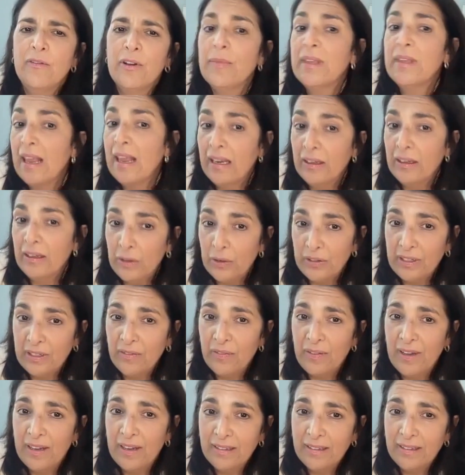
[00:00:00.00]
from the
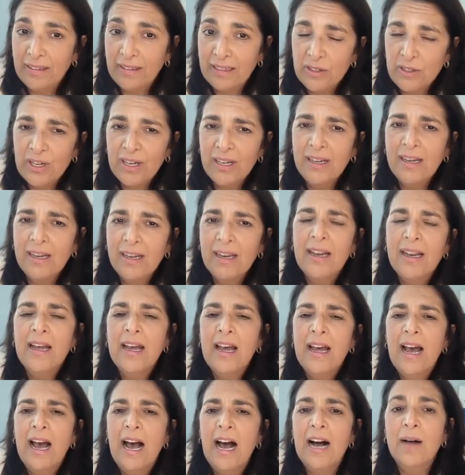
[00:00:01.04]
Helidoni Foundation
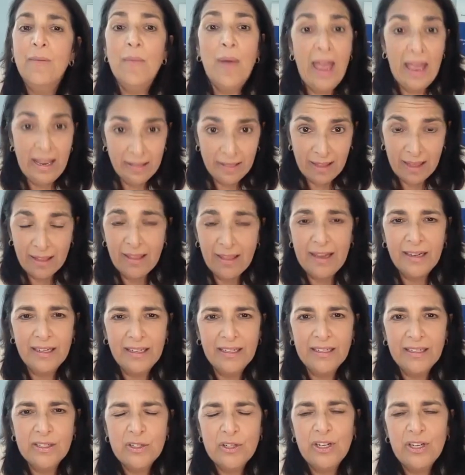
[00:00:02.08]
and the
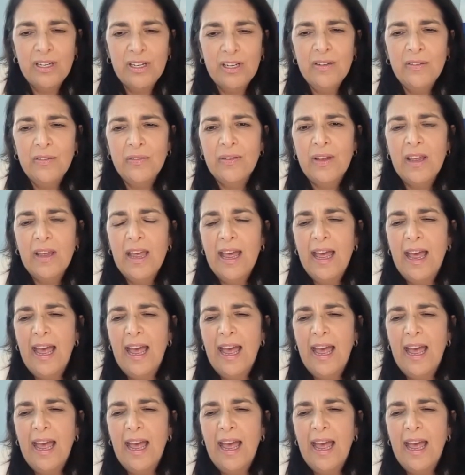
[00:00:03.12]
Hellenic Initiative.